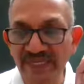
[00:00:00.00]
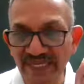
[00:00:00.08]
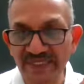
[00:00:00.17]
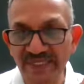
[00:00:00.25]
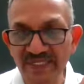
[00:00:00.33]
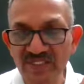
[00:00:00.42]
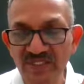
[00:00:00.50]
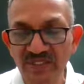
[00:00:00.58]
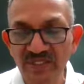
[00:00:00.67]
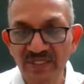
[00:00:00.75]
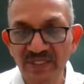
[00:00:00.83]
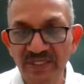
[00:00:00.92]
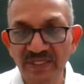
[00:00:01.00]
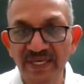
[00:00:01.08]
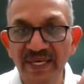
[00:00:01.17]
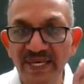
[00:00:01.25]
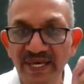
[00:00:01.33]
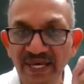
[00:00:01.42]
catalyst,
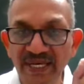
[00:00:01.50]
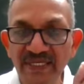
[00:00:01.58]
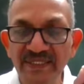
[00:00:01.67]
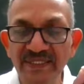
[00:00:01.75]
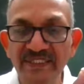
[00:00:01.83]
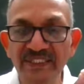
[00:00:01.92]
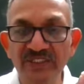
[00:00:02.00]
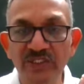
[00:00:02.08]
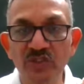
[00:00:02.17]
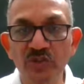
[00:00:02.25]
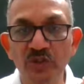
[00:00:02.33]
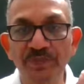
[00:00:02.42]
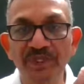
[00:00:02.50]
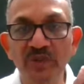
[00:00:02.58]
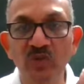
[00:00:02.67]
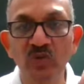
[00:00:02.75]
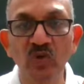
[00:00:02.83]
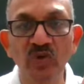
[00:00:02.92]
and conditions should
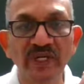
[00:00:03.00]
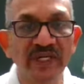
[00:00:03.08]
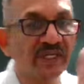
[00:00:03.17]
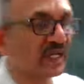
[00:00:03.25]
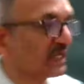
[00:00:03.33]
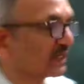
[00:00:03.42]
be cold and